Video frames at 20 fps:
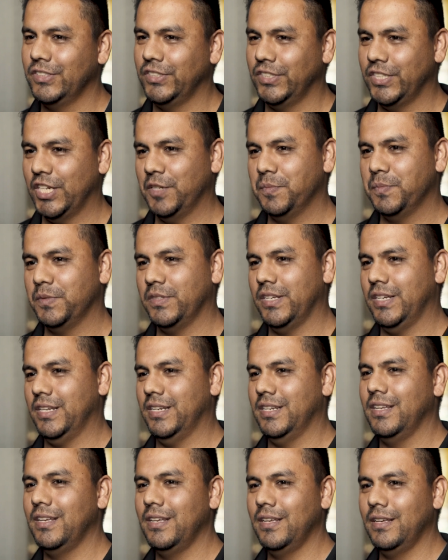shapes
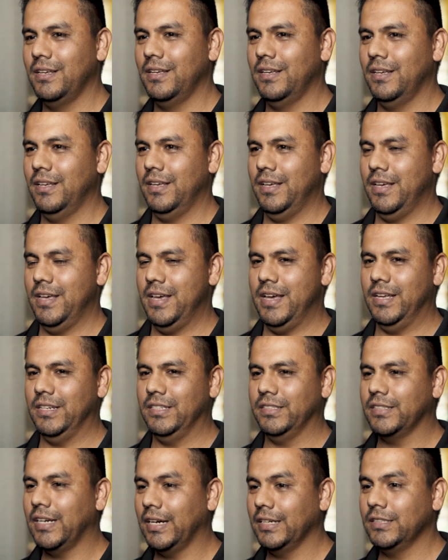and
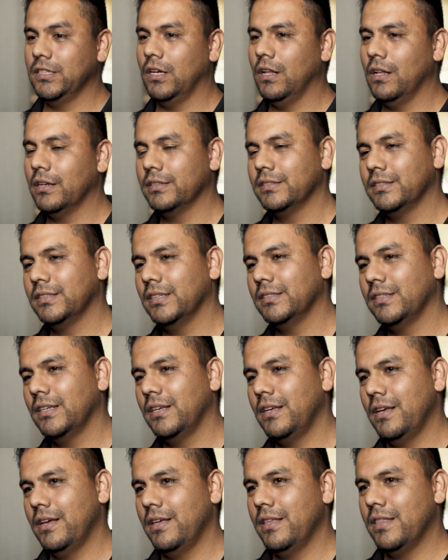tight tolerances.
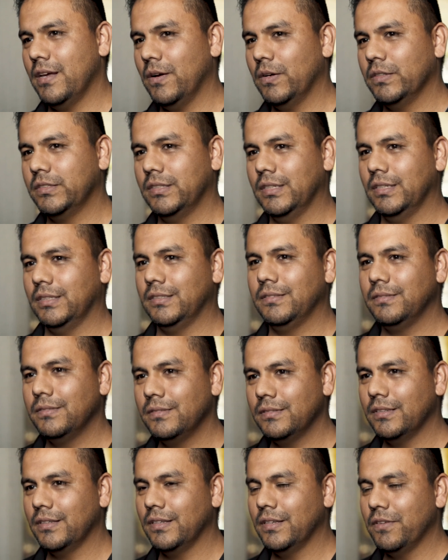That was a
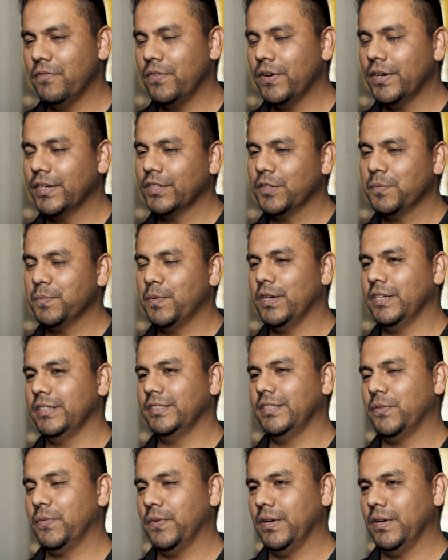very good part that